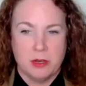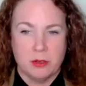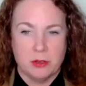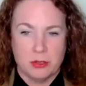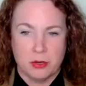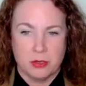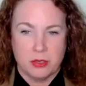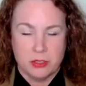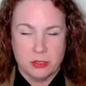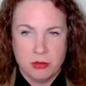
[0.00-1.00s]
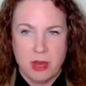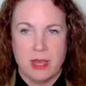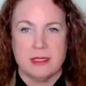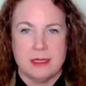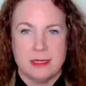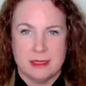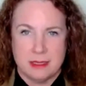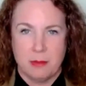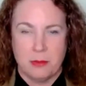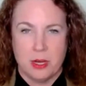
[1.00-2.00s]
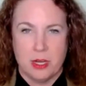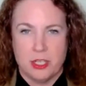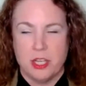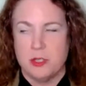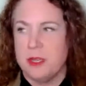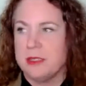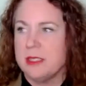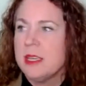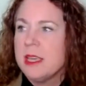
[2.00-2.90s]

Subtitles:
under certain constraints. Summary judgment.